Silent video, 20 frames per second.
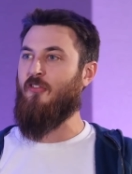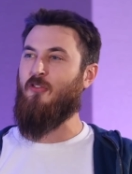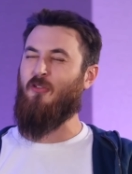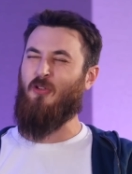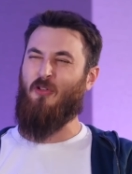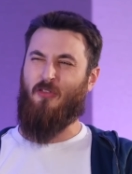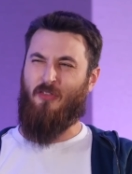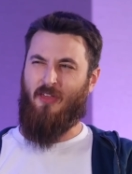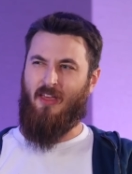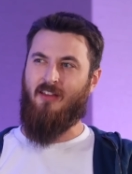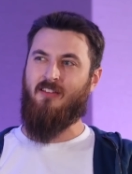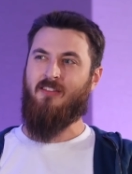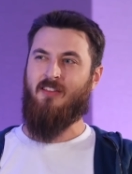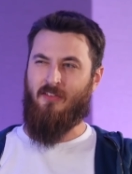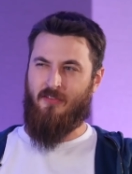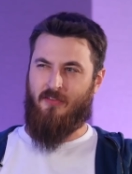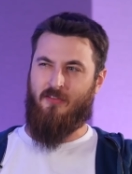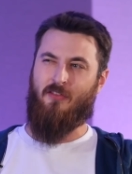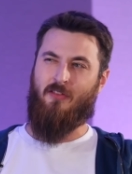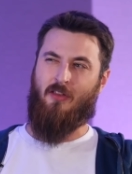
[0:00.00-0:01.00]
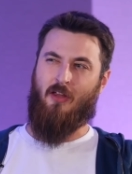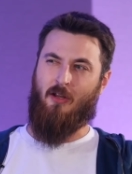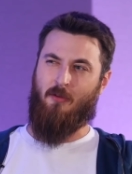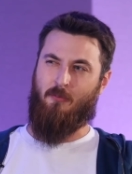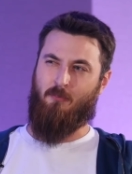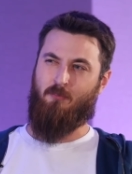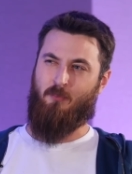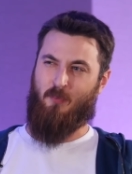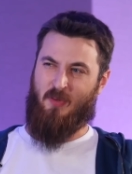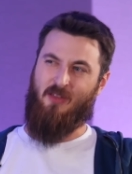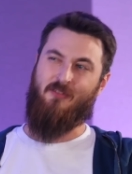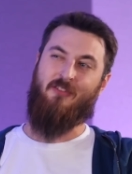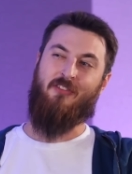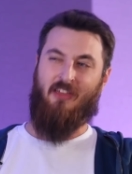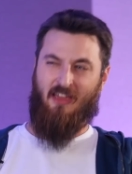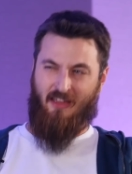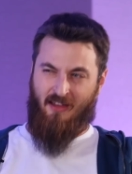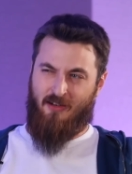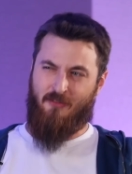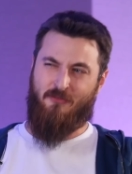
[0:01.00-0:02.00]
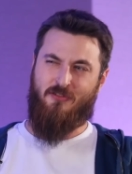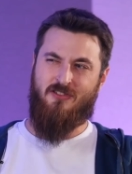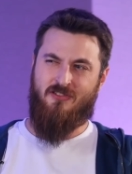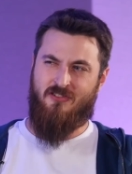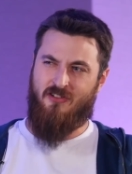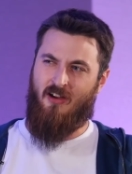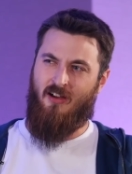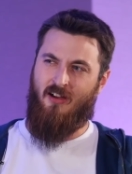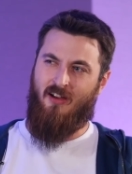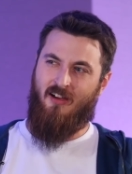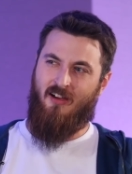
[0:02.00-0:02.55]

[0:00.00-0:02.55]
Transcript: Do you think this is going to be a thing in the future?